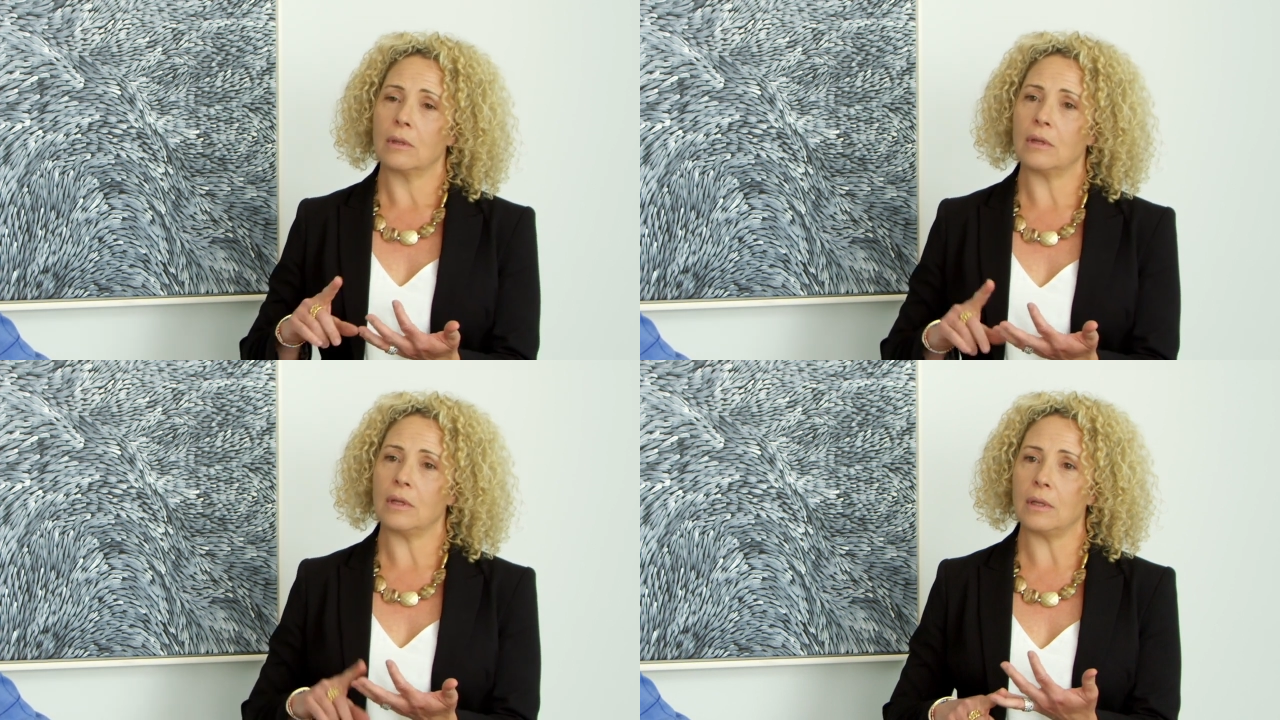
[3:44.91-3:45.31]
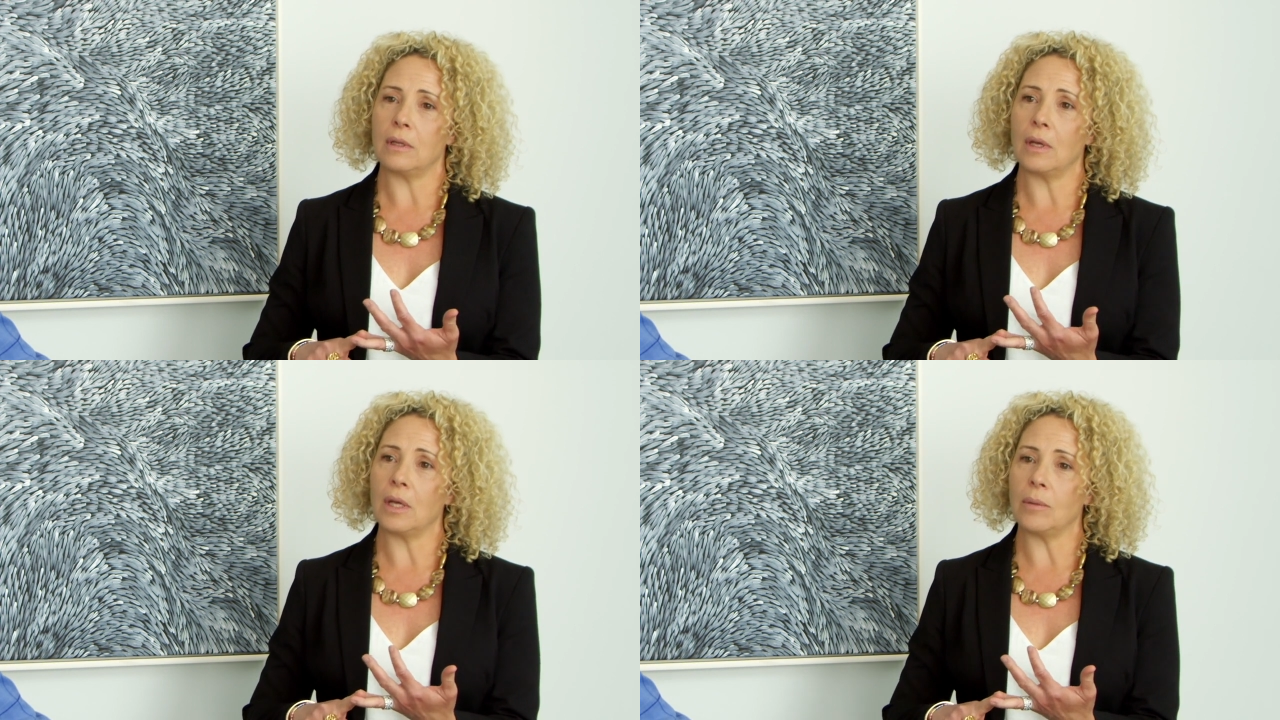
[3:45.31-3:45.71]

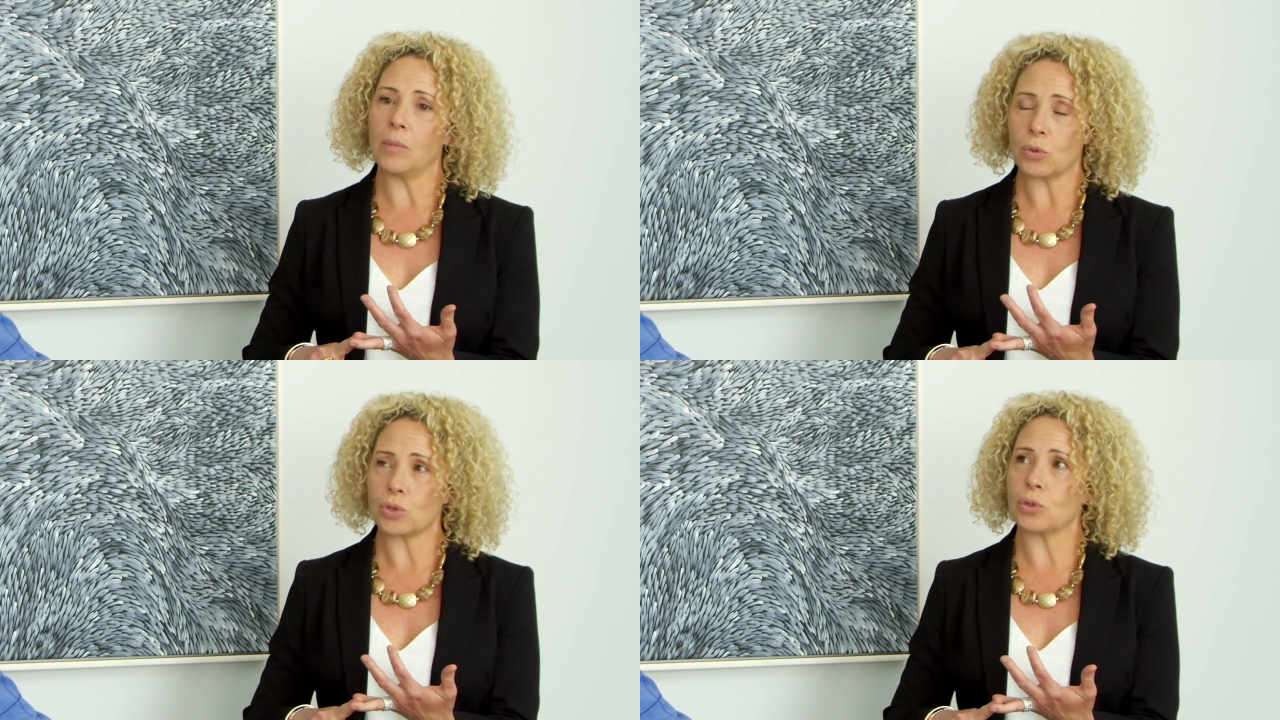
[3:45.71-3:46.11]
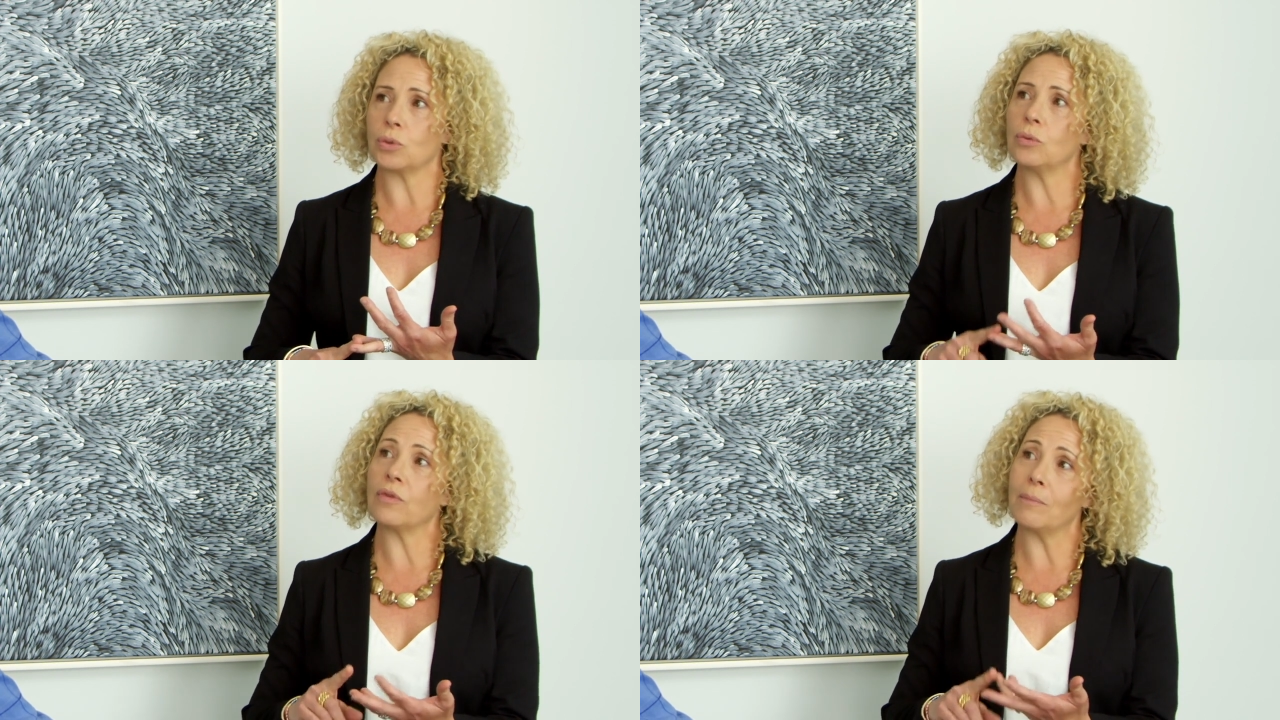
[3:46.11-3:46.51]
the
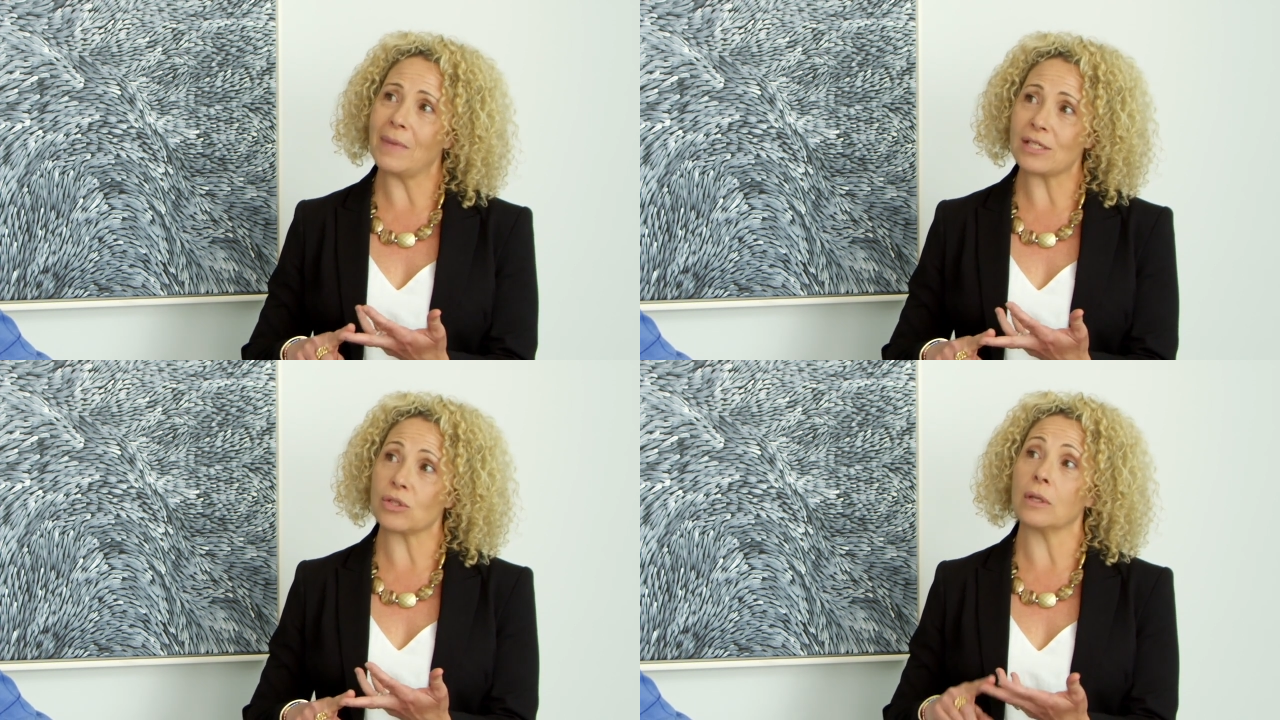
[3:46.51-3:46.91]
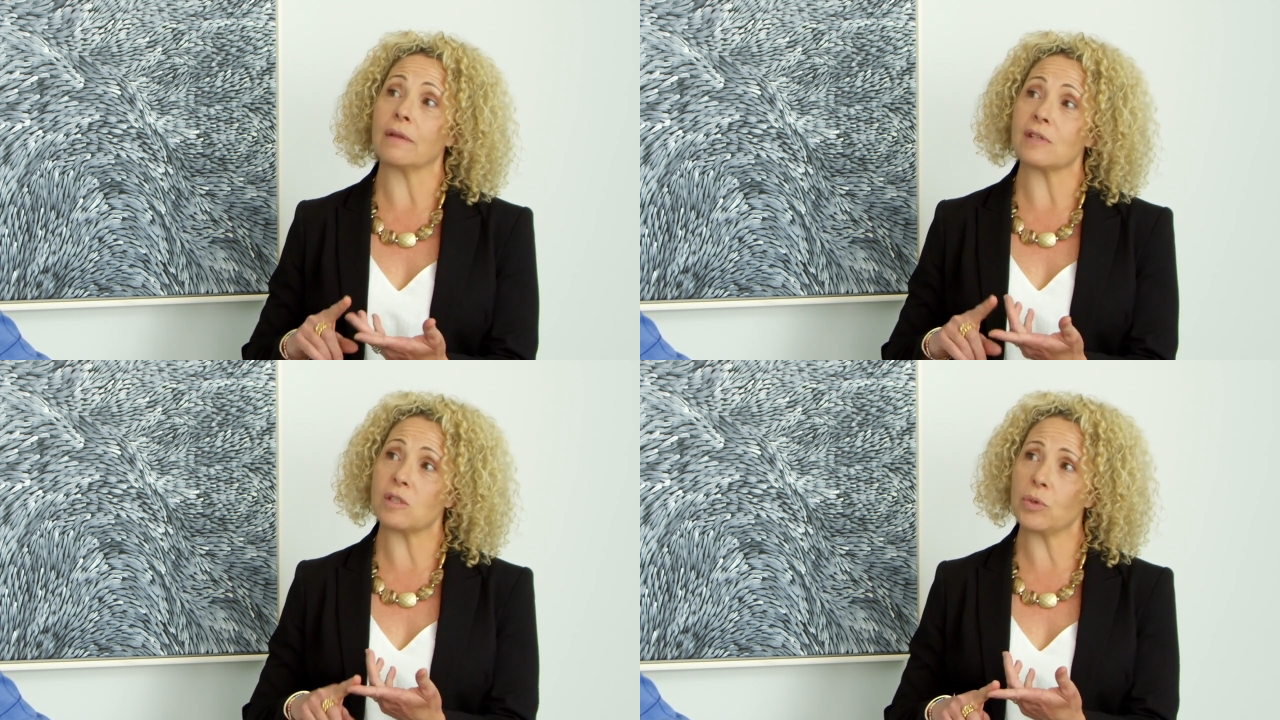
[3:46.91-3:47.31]
emotional, the mental,
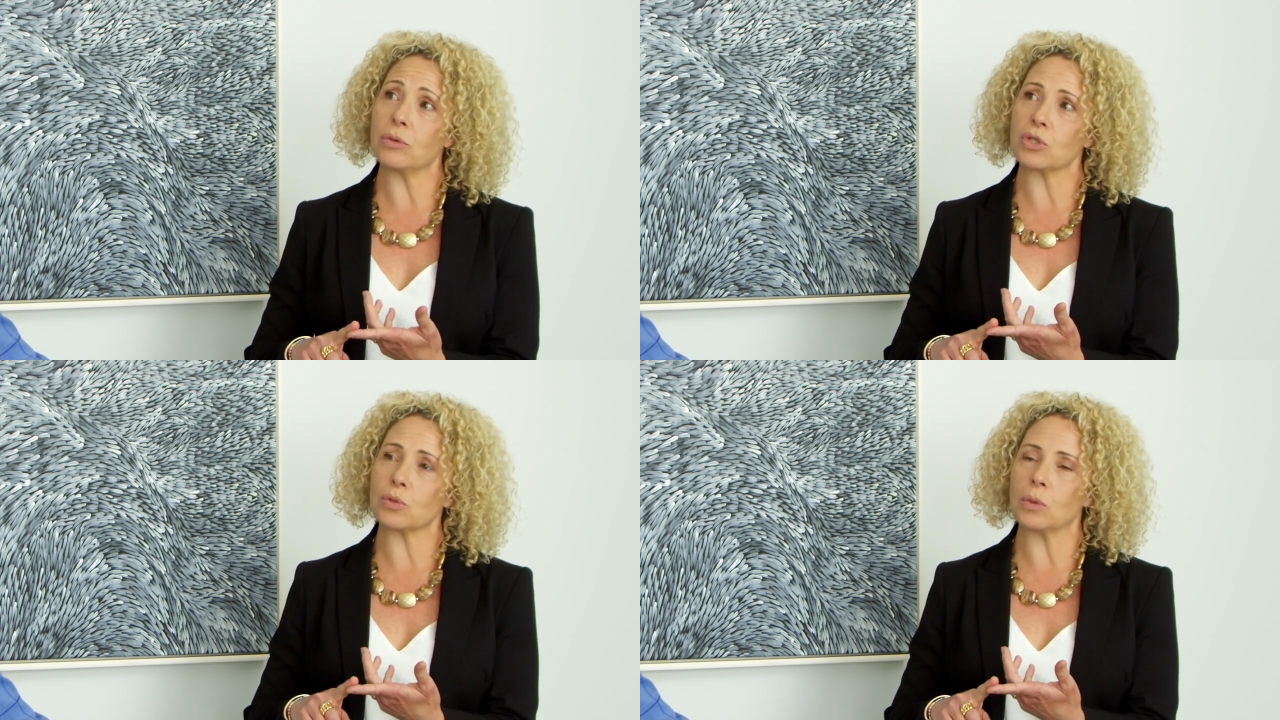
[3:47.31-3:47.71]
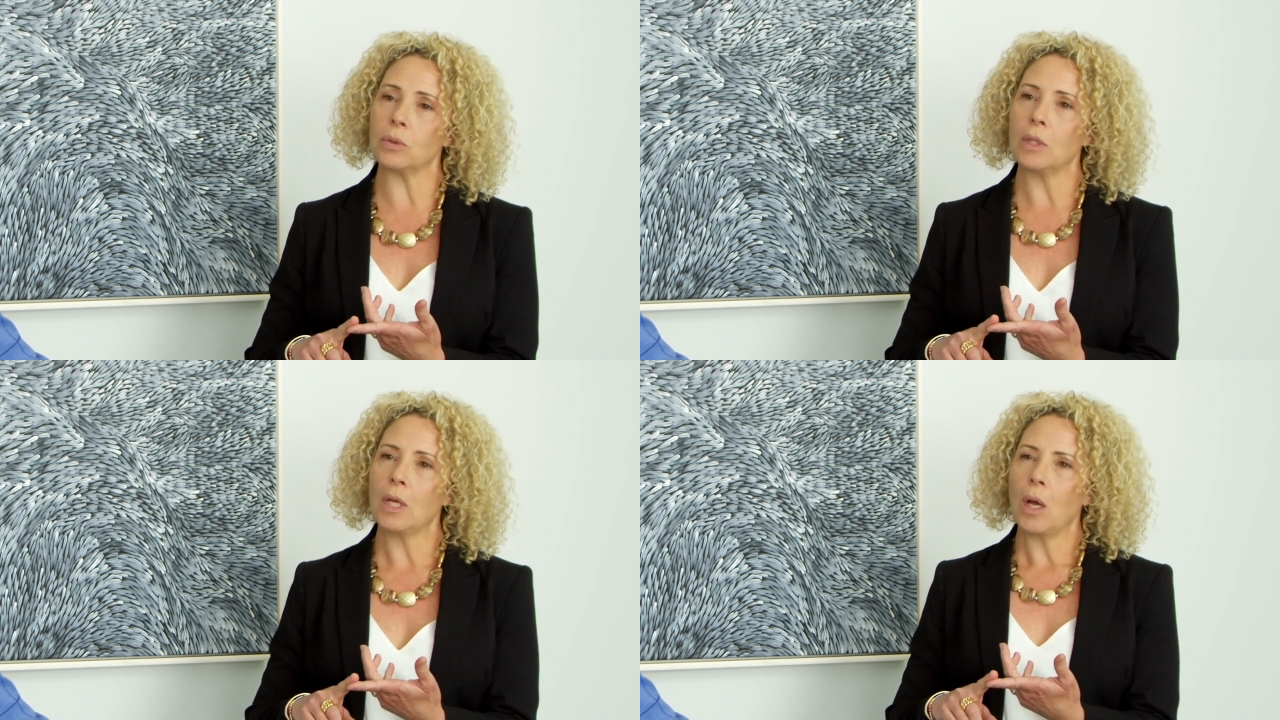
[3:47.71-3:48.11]
and the spiritual.